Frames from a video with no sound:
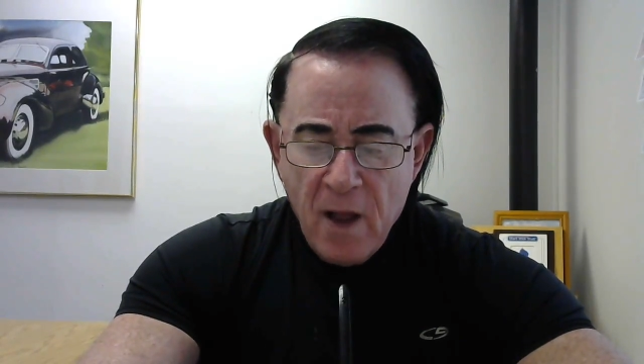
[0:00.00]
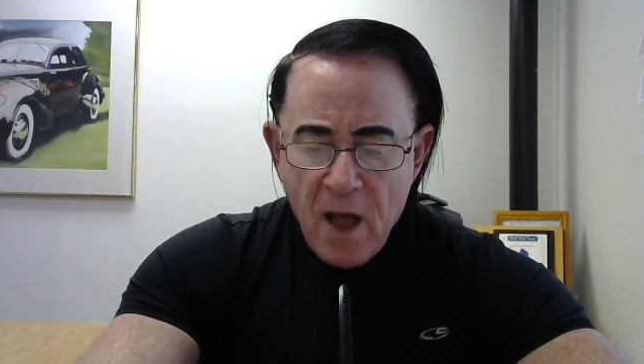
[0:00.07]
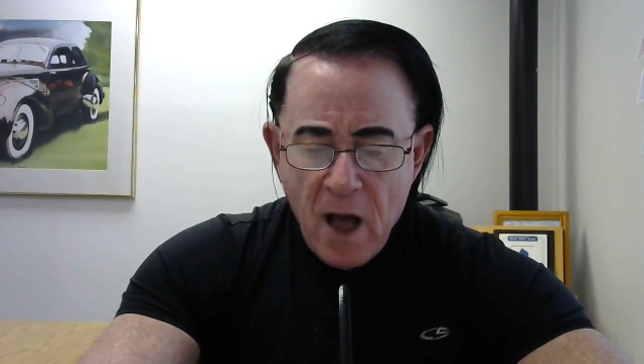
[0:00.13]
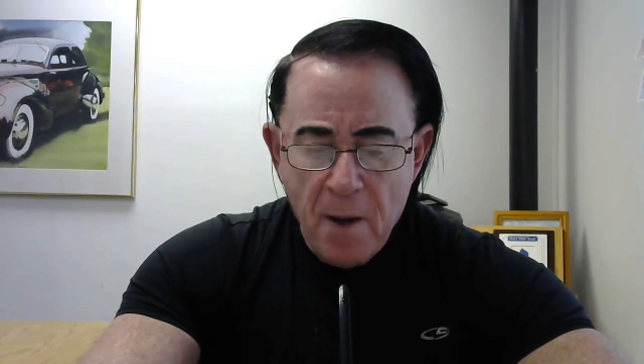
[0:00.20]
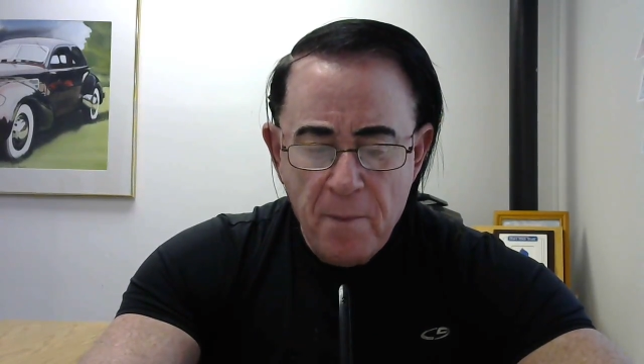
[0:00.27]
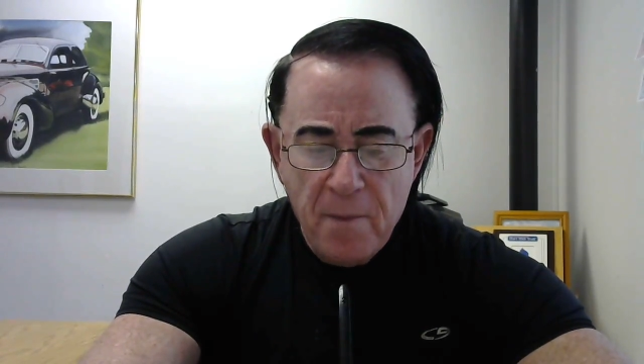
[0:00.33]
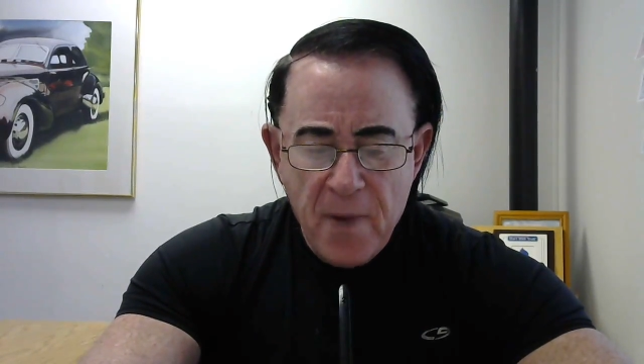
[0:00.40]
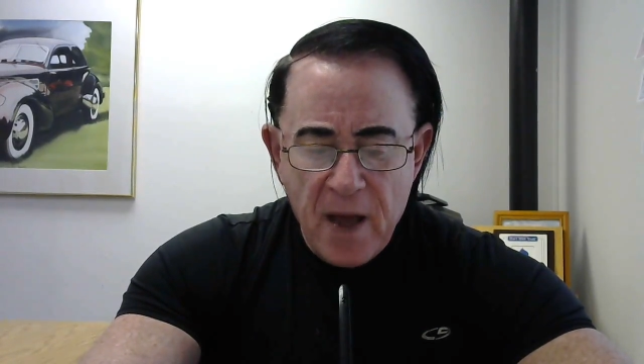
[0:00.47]

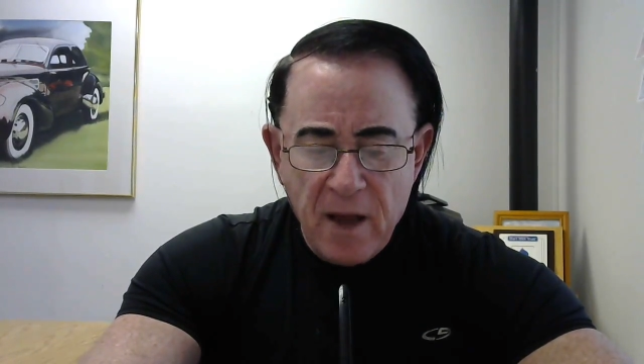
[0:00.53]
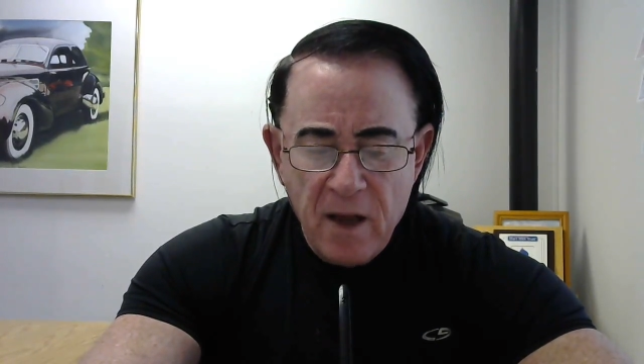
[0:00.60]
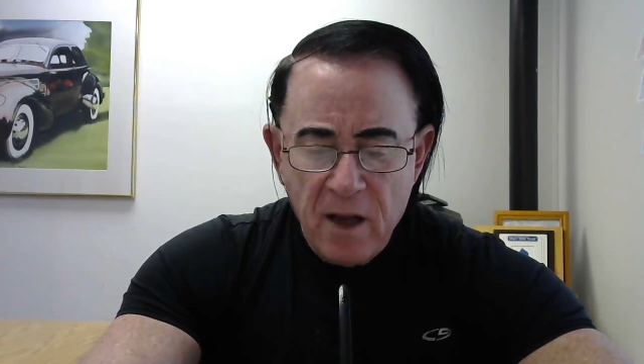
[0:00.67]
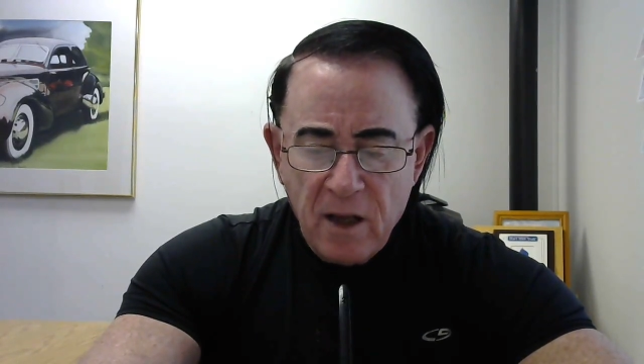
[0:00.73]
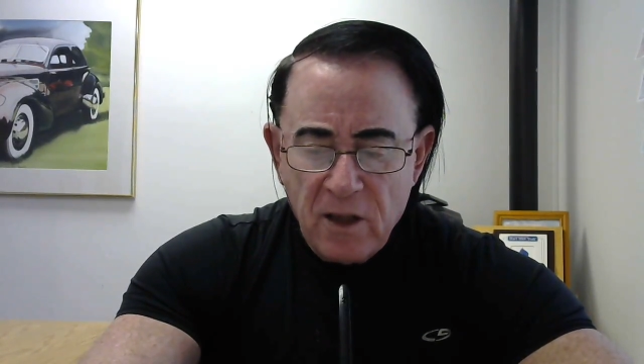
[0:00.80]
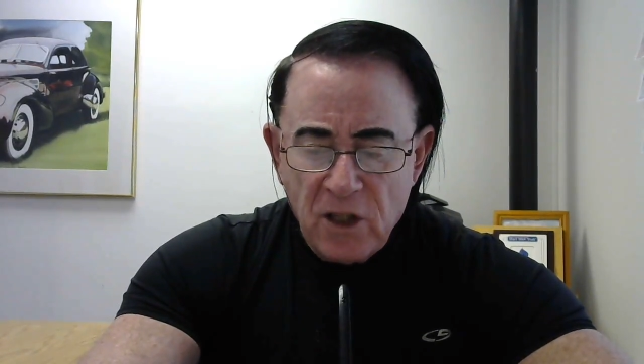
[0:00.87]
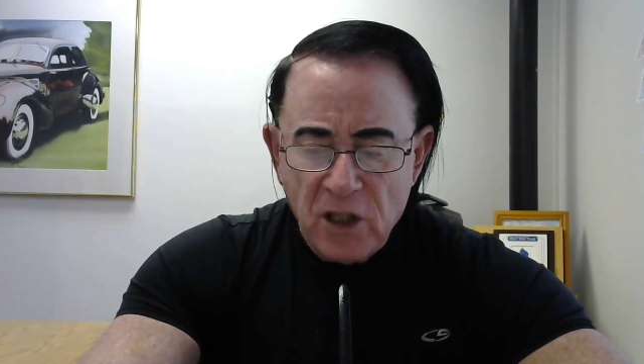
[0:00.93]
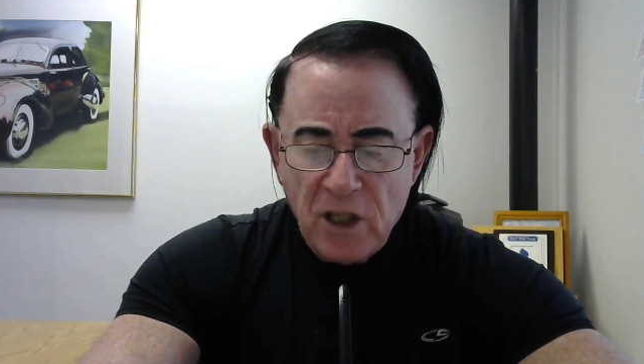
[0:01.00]
and making
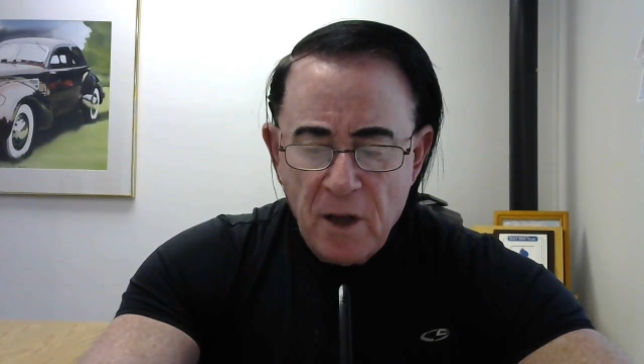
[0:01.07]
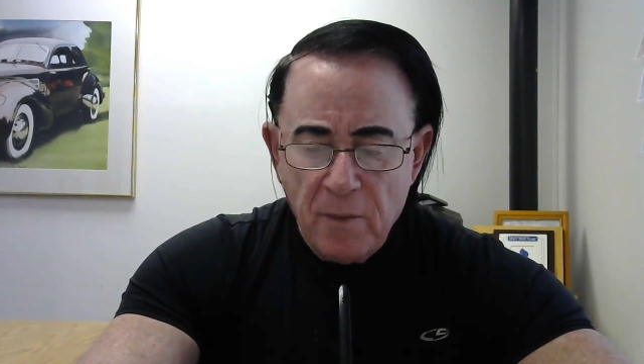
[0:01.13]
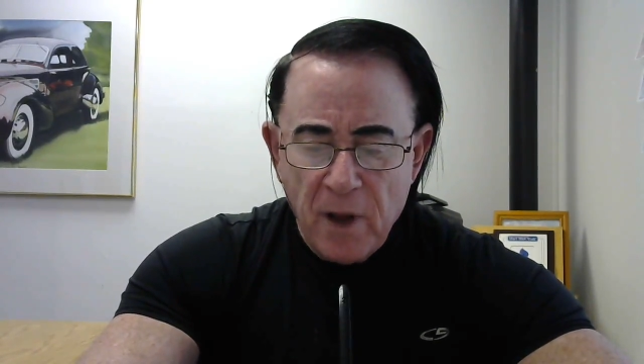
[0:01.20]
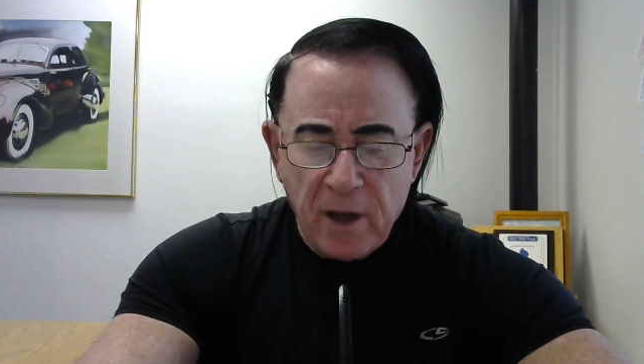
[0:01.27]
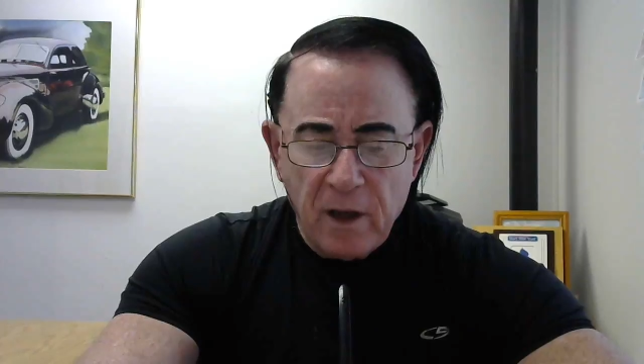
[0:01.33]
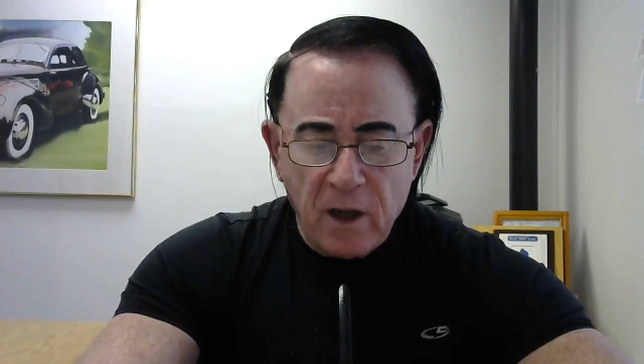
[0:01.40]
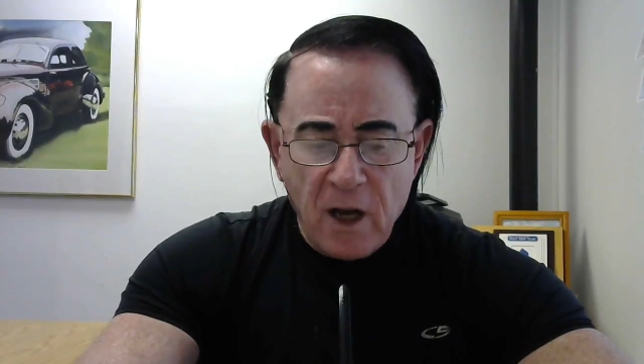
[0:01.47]
it seem like a